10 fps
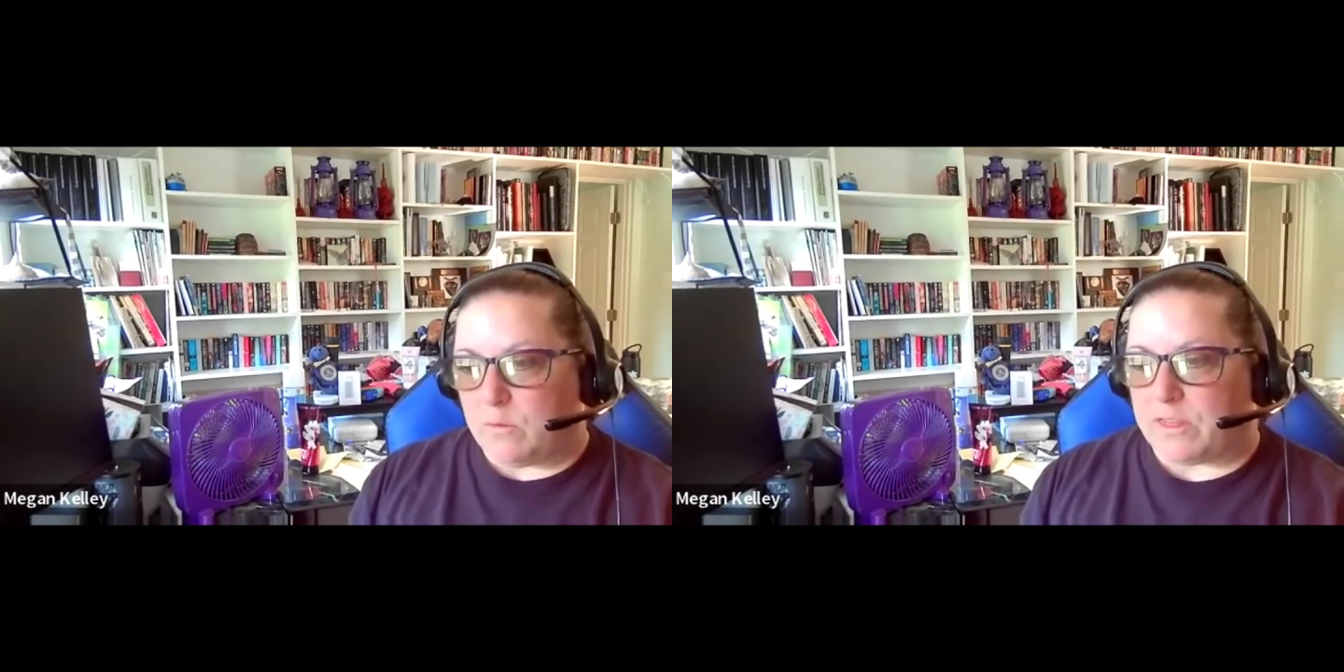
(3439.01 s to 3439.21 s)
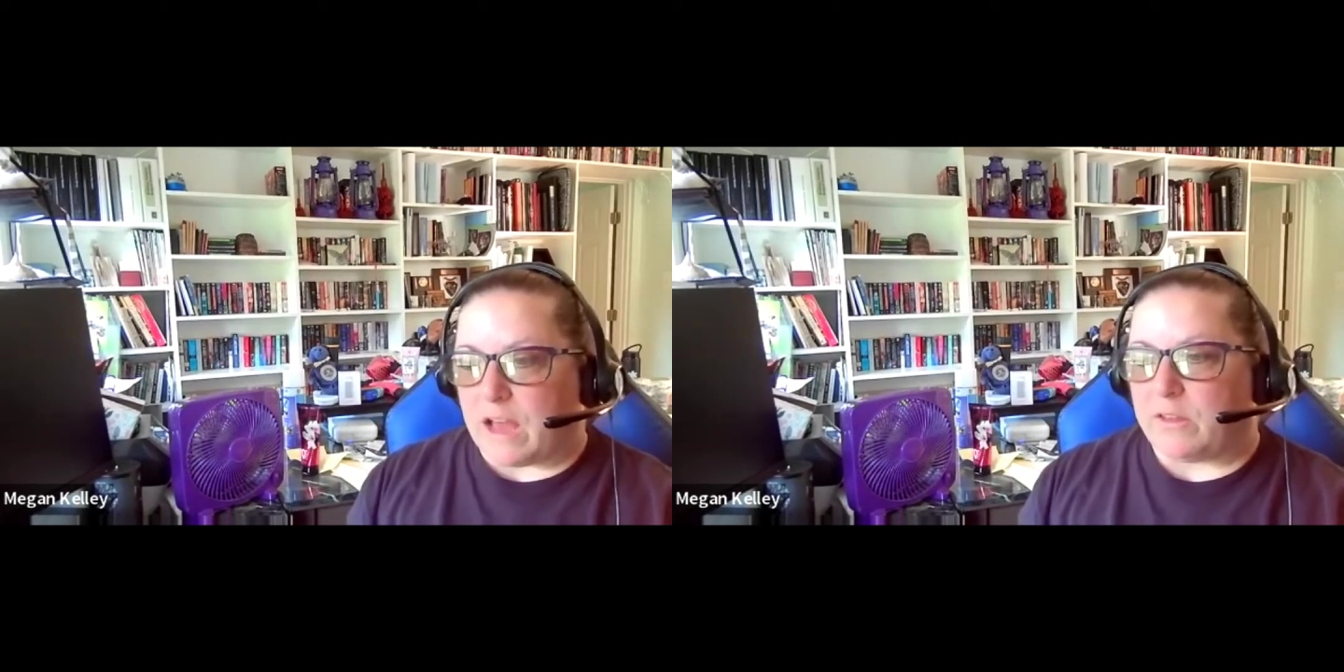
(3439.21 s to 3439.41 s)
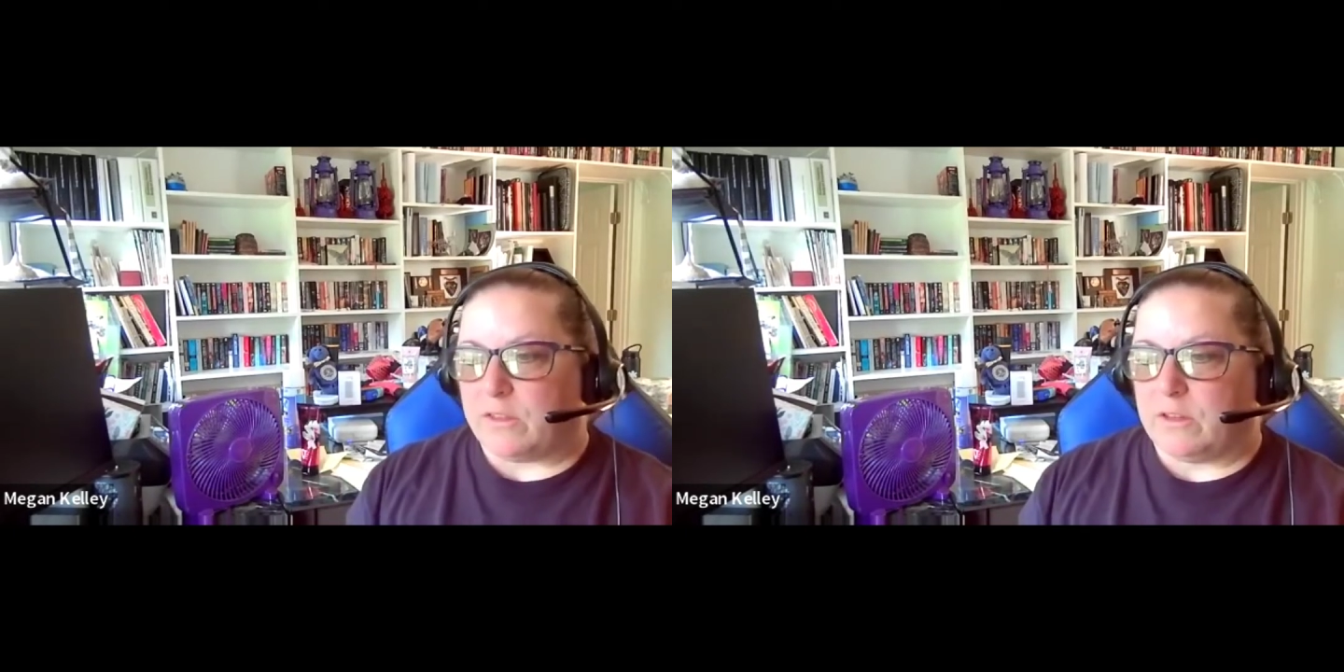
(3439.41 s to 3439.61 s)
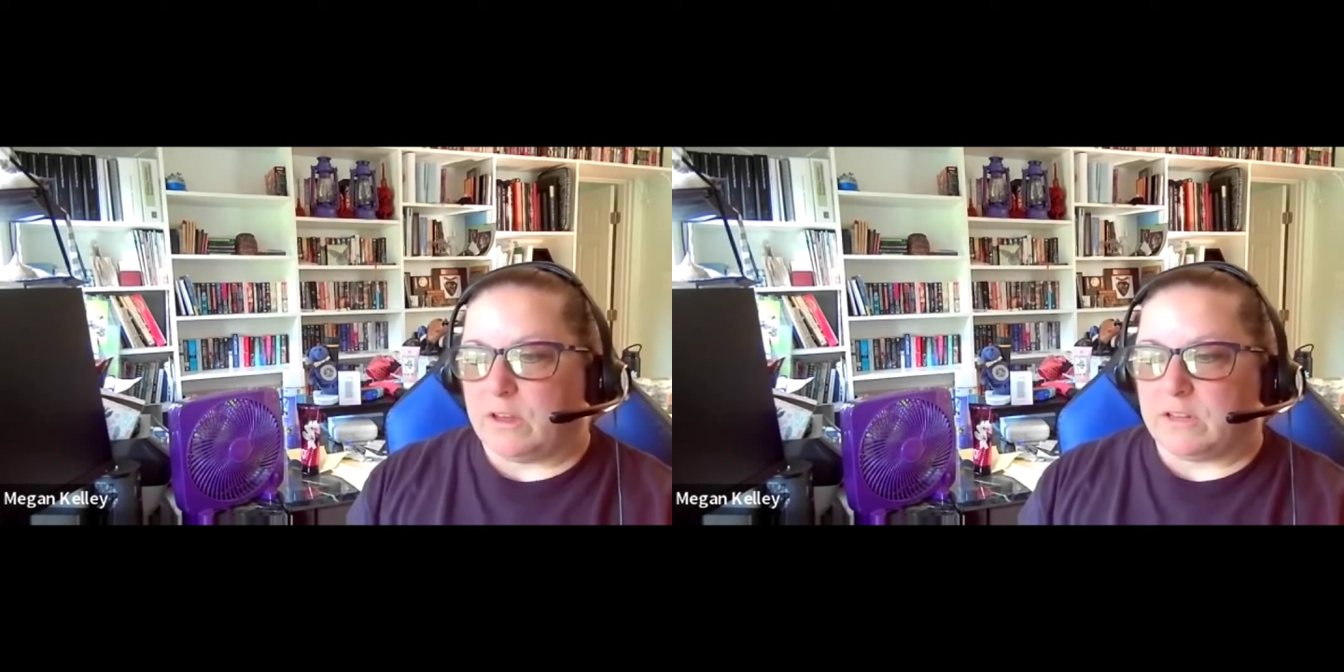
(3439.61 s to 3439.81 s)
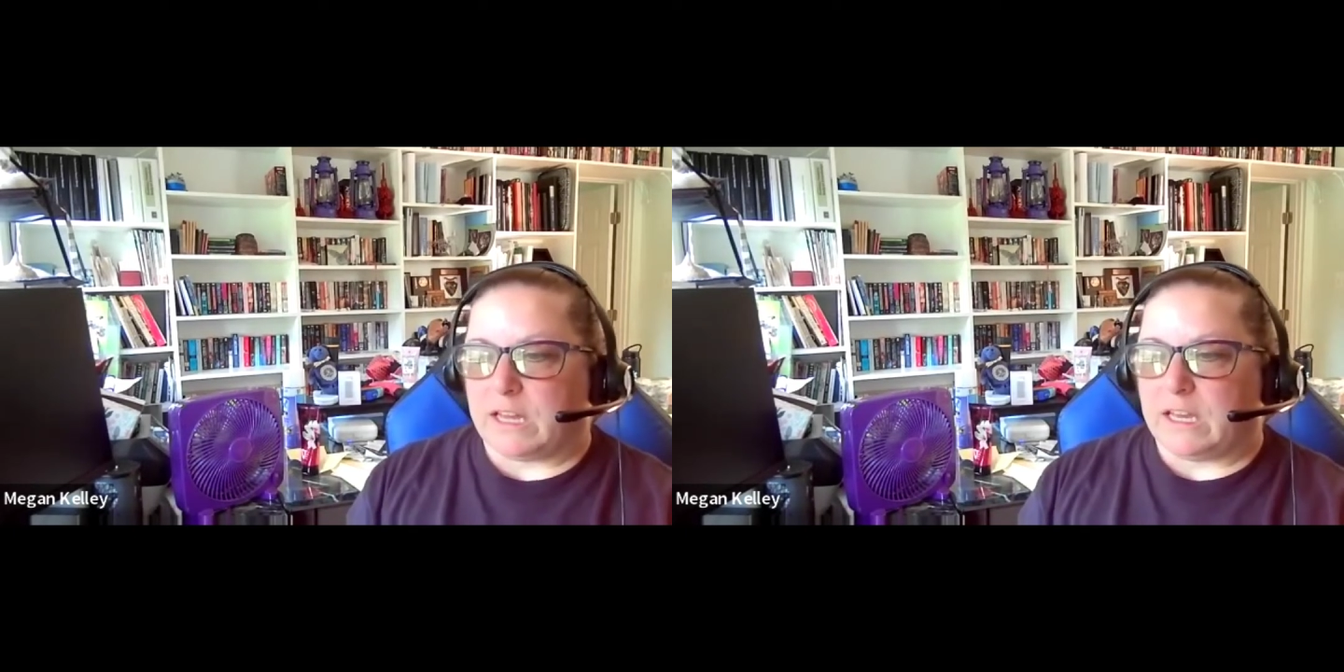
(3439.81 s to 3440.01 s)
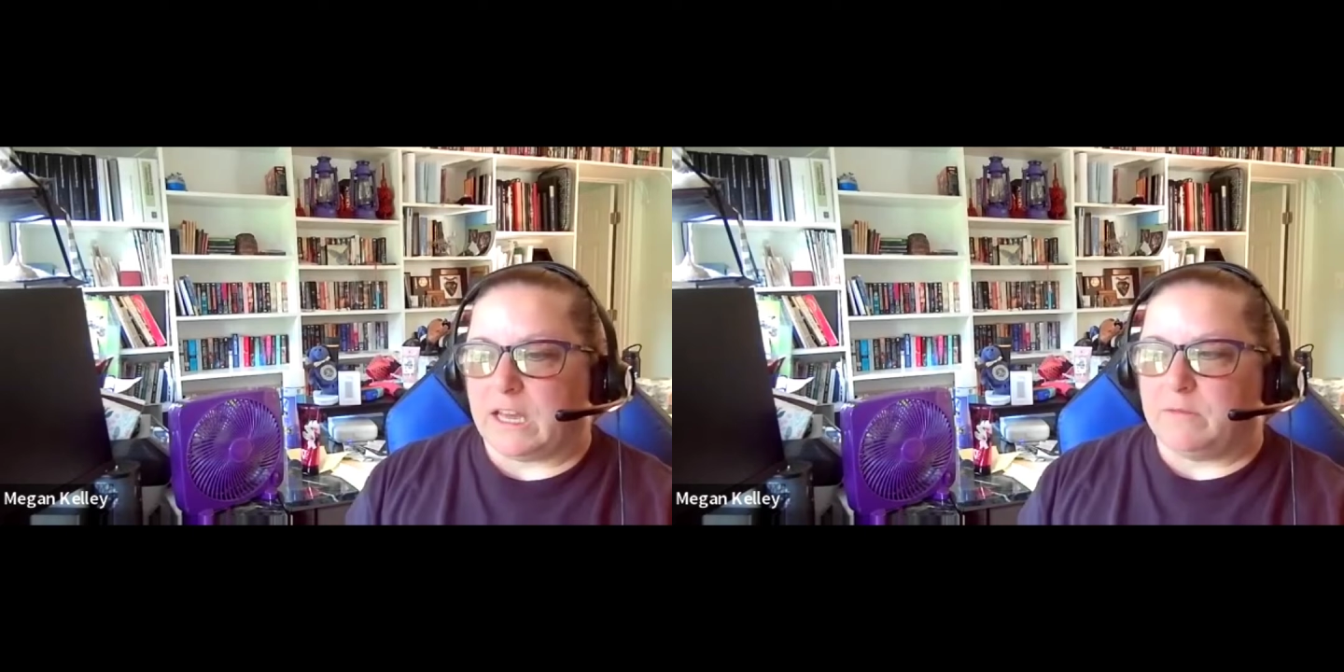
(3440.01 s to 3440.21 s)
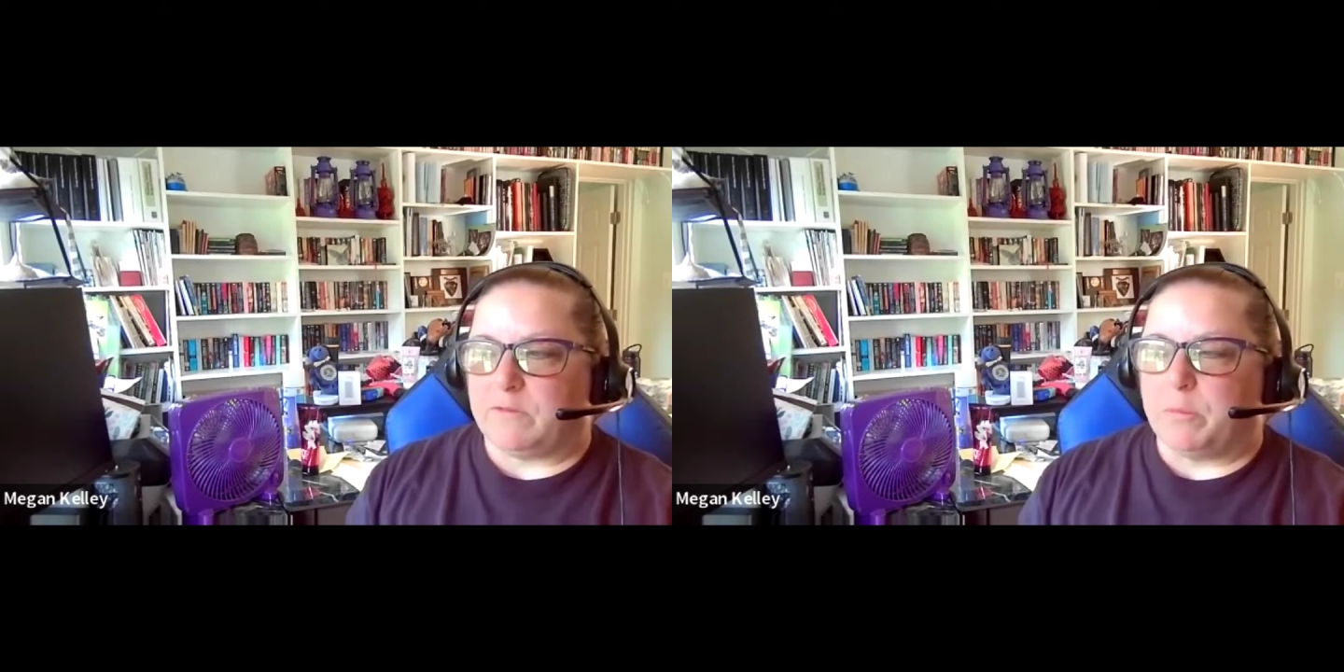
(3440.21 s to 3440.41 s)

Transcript: and